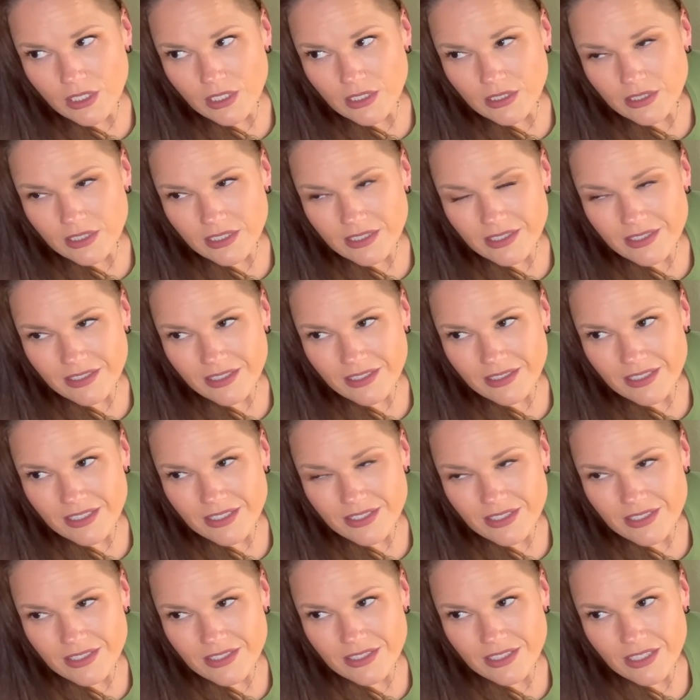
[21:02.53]
That's not
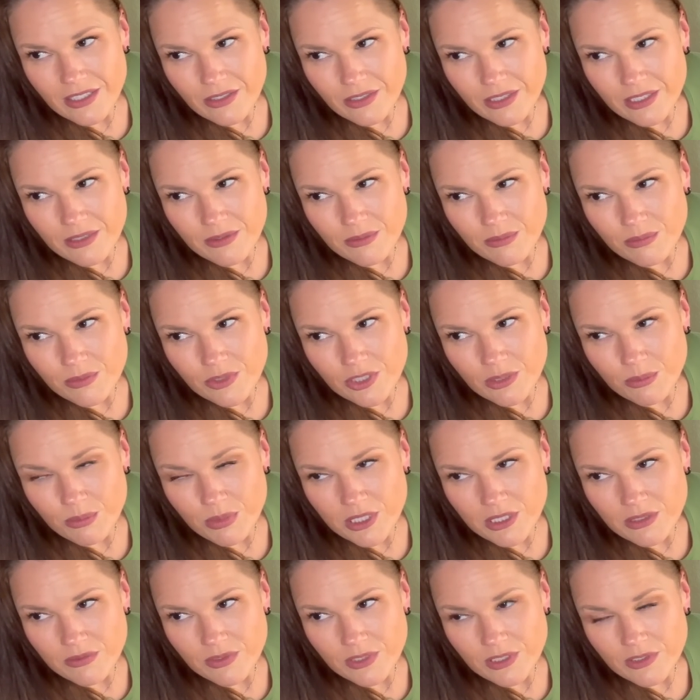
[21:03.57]
necessarily the
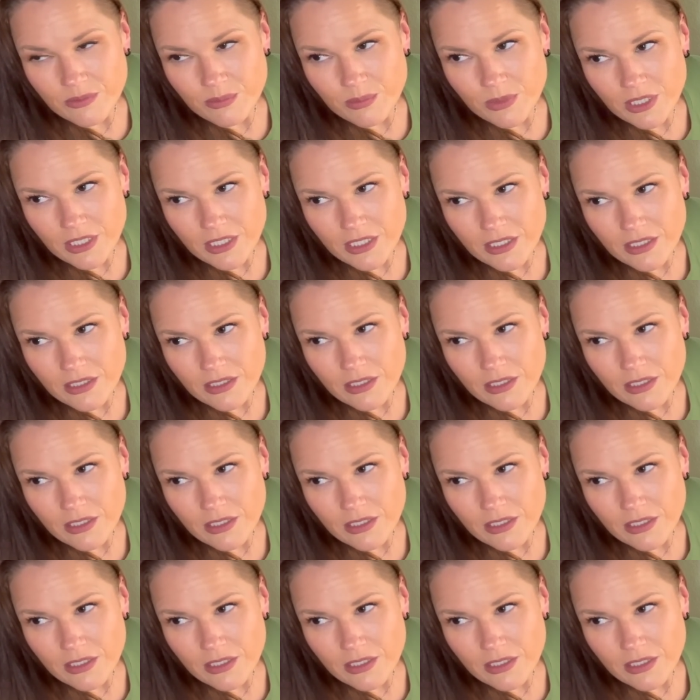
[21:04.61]
benefit of money.